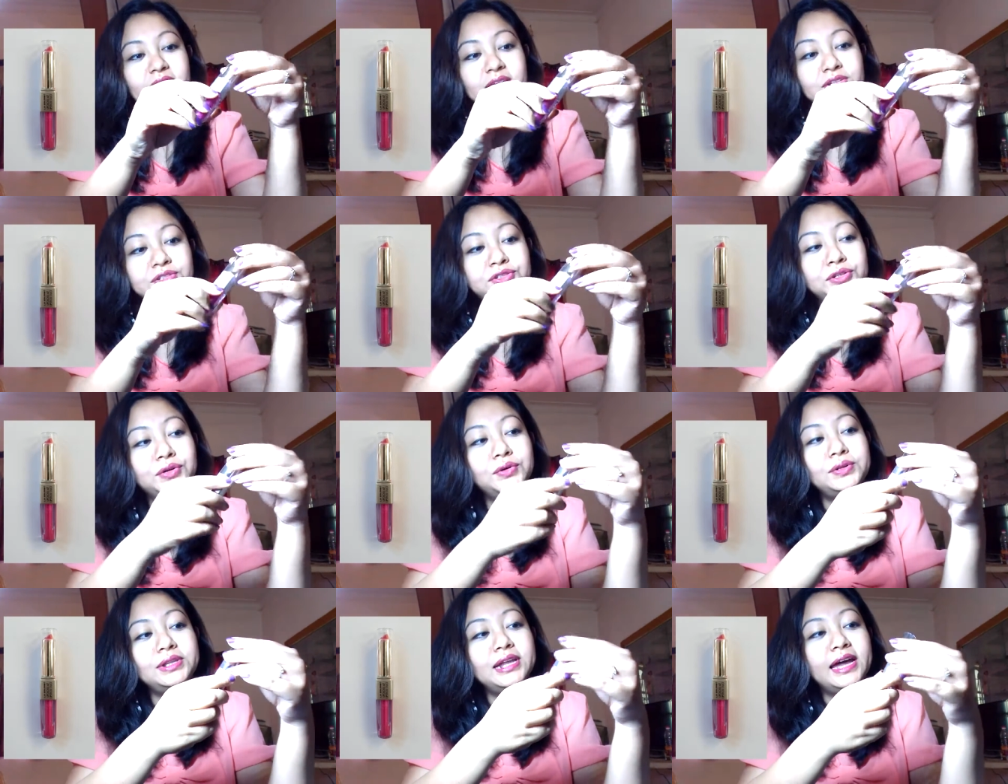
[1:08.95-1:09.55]

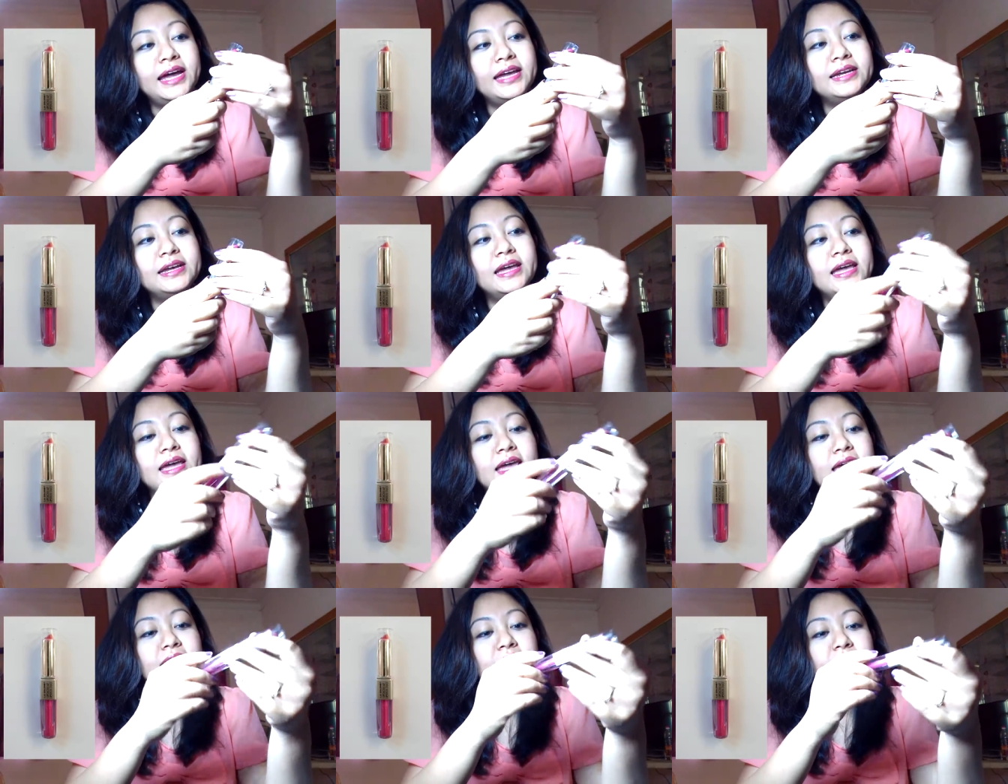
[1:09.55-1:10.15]
So
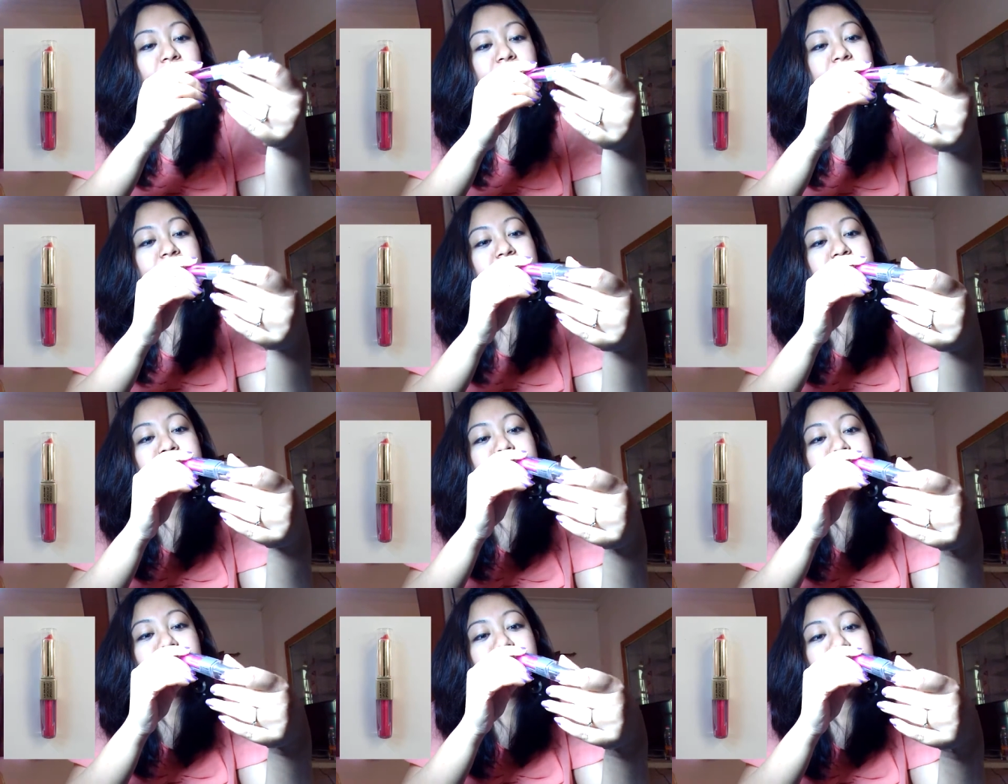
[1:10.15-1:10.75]

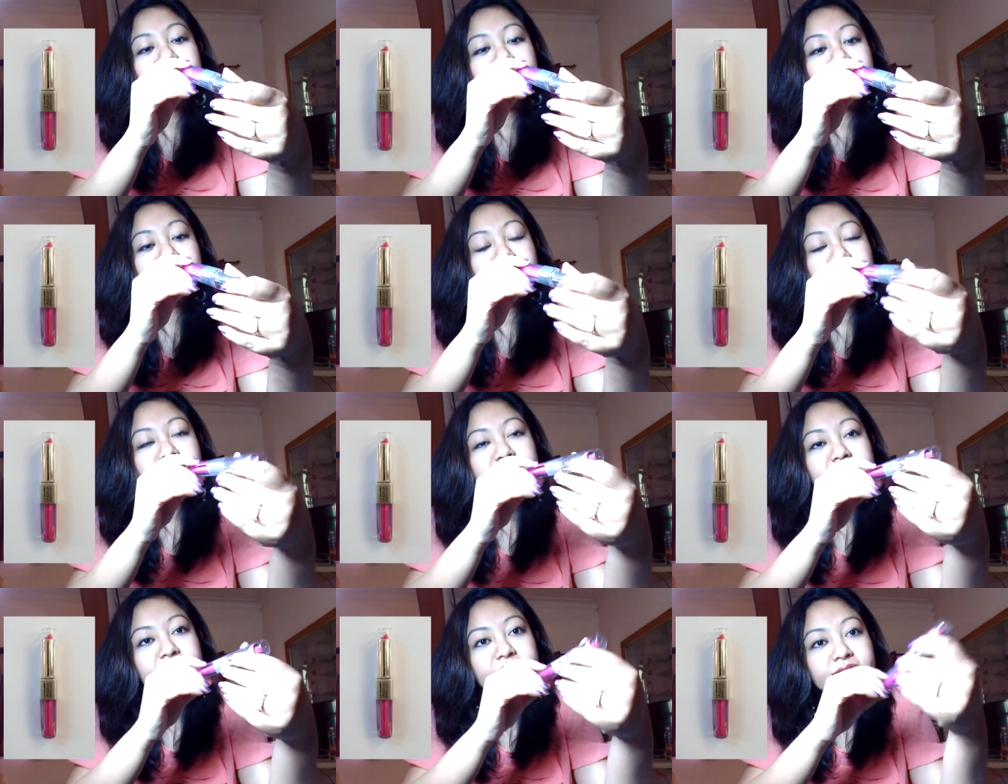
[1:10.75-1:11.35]
this color
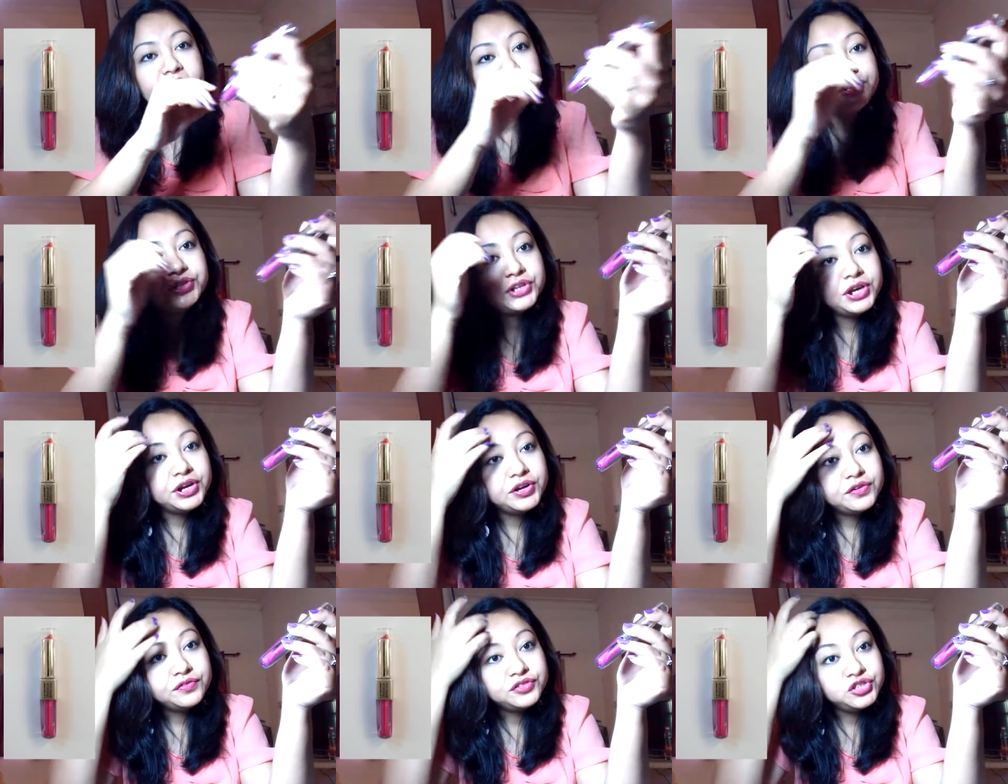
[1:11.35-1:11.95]
is in the
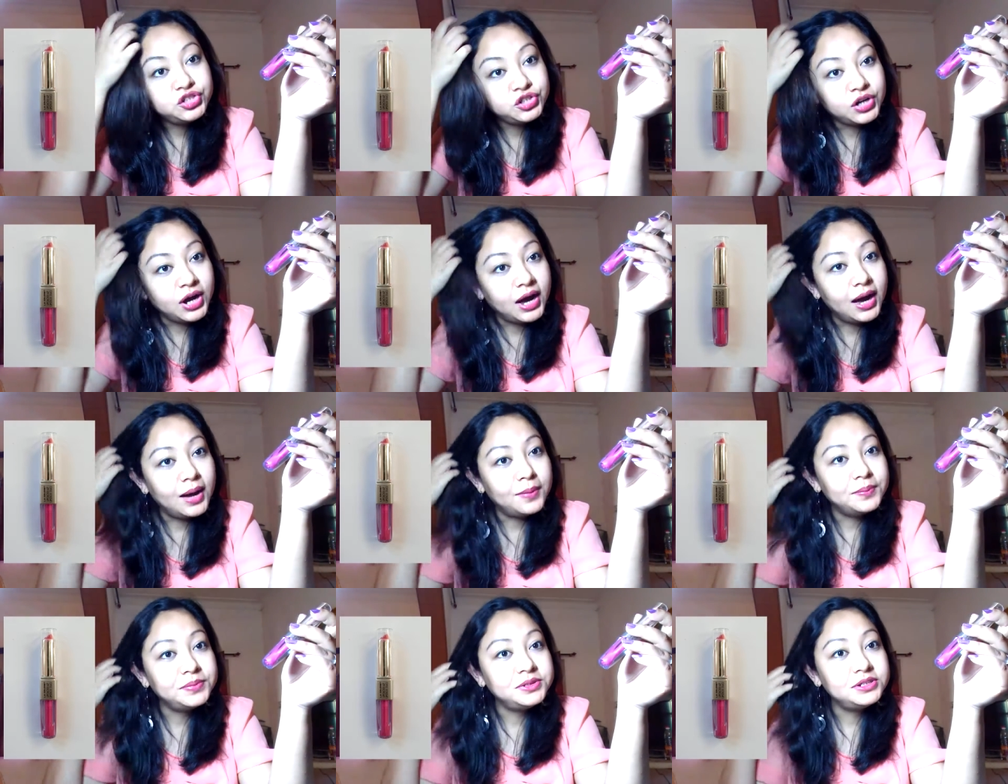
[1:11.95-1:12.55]
shade of
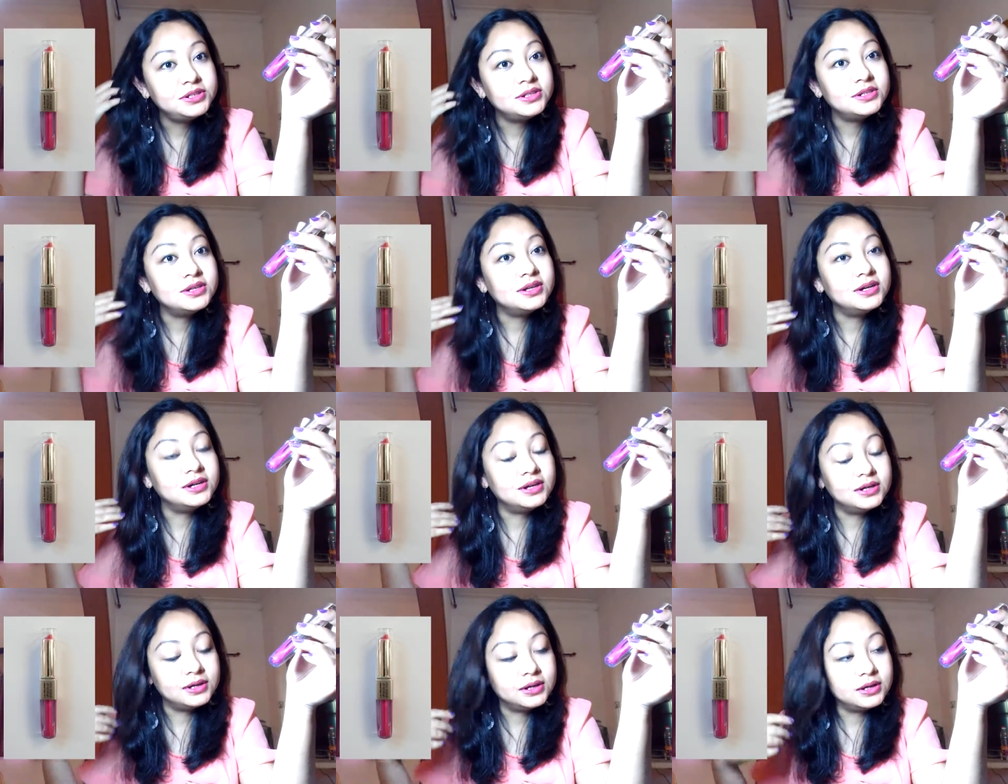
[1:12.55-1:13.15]
Charmed,
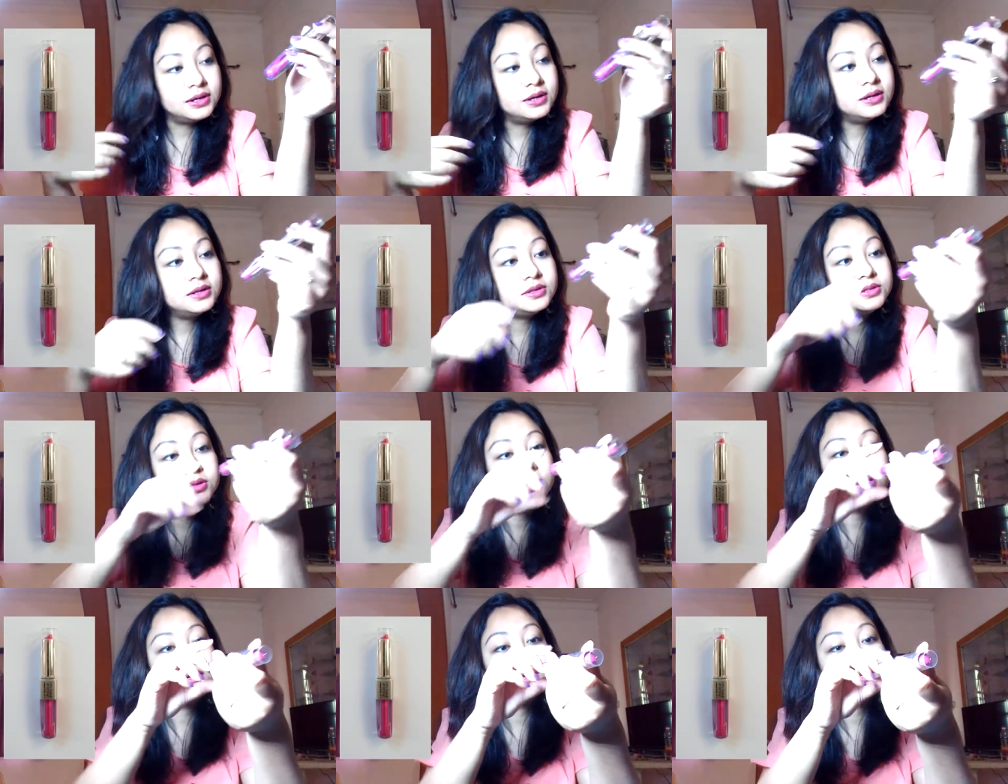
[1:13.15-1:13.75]

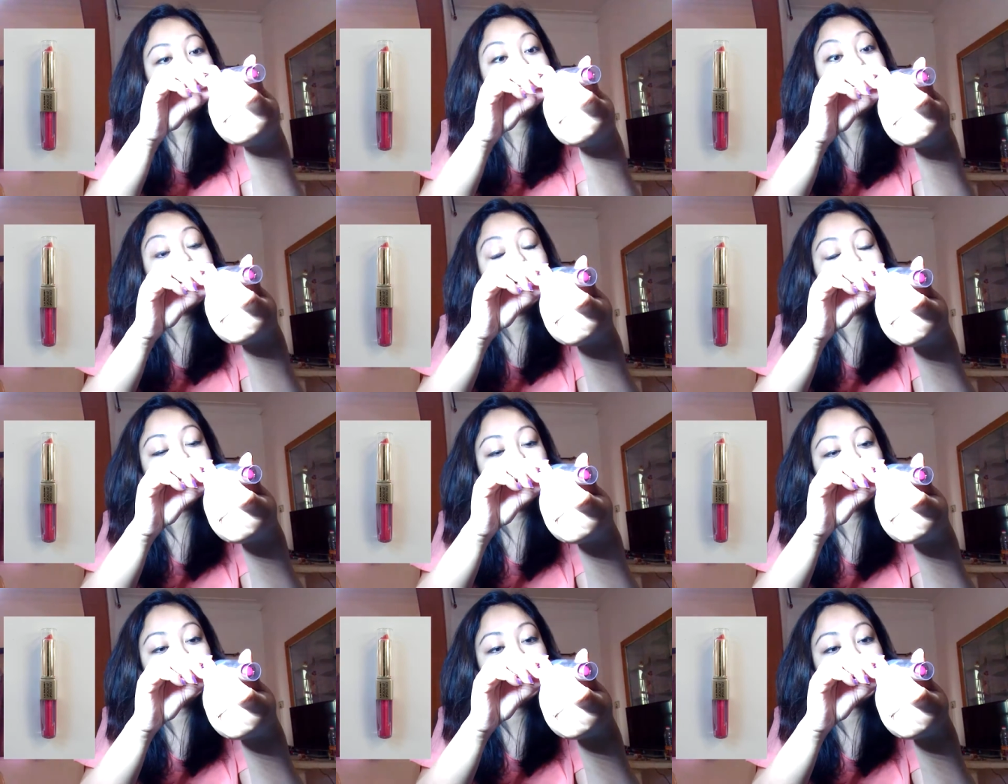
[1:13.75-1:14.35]
this